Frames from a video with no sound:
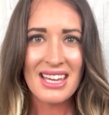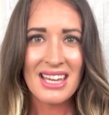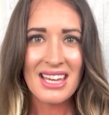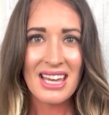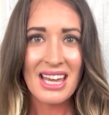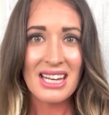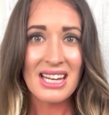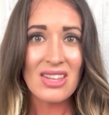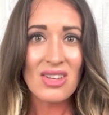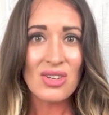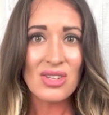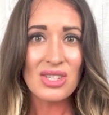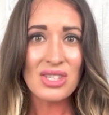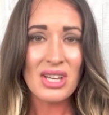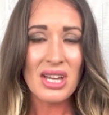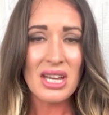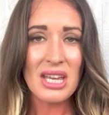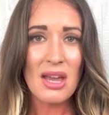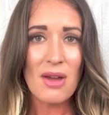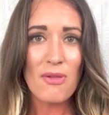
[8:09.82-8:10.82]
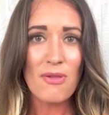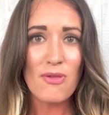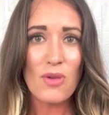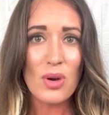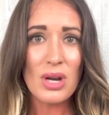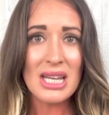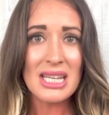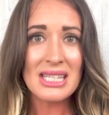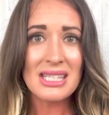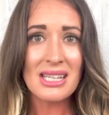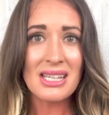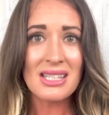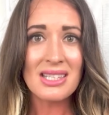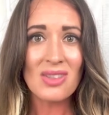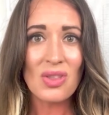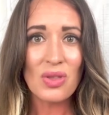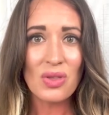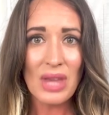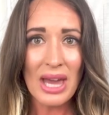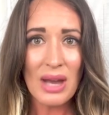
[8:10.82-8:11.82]
Another study of
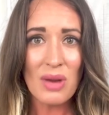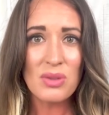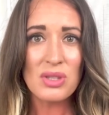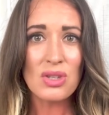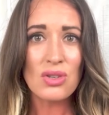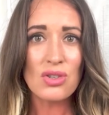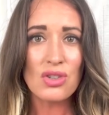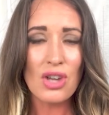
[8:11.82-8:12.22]
46,000